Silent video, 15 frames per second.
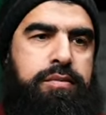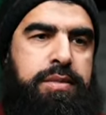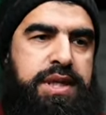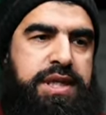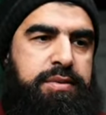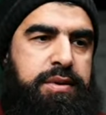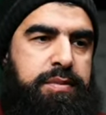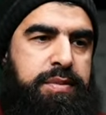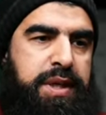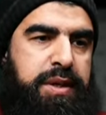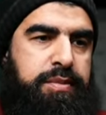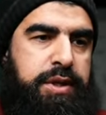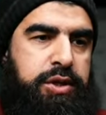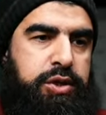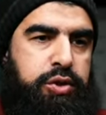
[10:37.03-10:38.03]
multiple
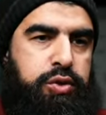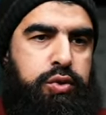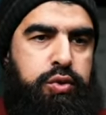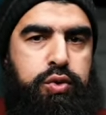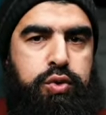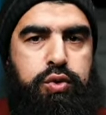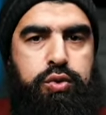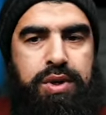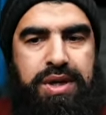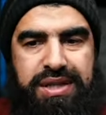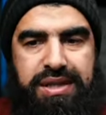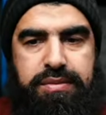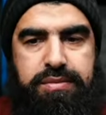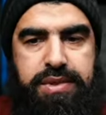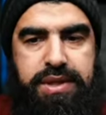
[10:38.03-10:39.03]
people to do
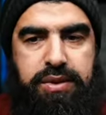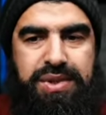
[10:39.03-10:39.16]
khatams.